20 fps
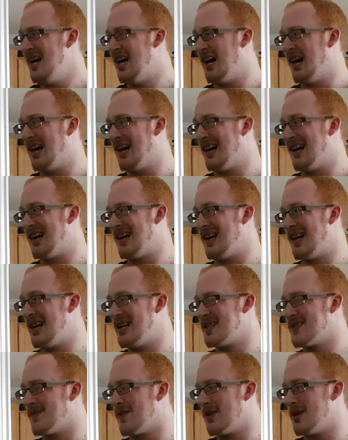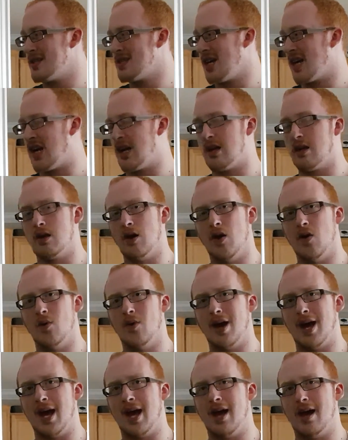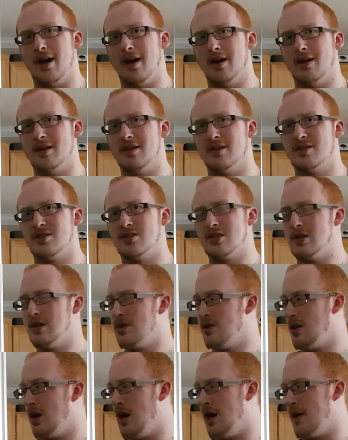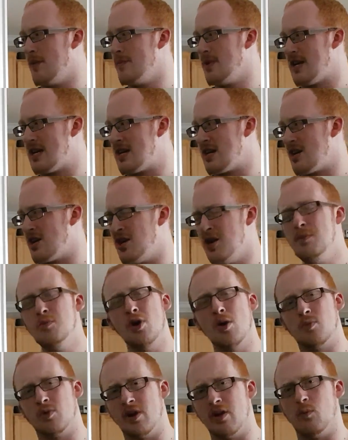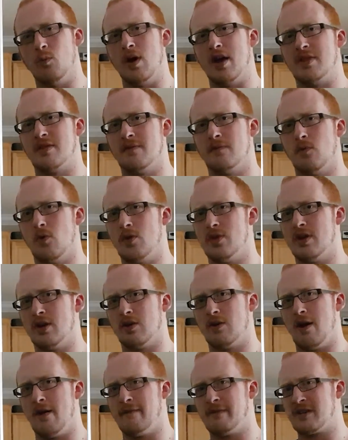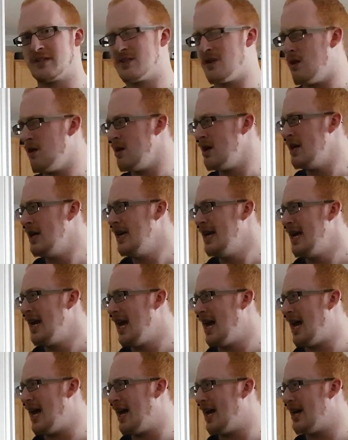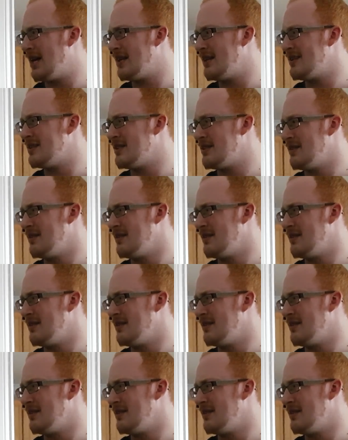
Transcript: as far as I can go, and making it an appropriate width for the graphics card, and